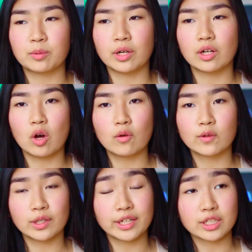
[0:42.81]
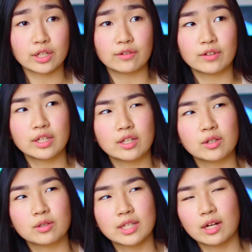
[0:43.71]
put overlays on your
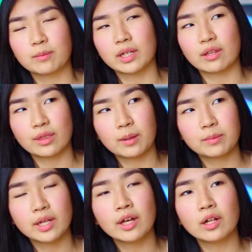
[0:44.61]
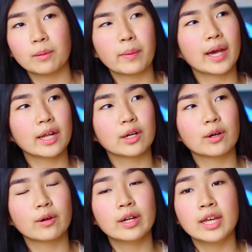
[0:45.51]
videos, how to make a thumbnail, a
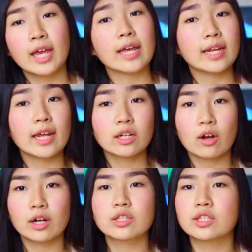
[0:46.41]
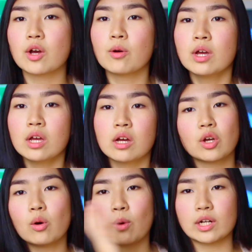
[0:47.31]
banner, an end card, so
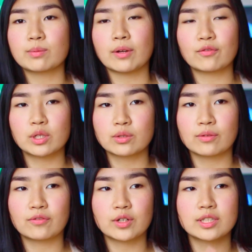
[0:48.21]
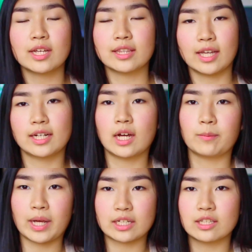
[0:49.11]
go watch my first one first and then
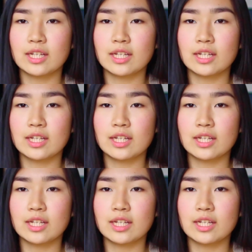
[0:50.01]
come back to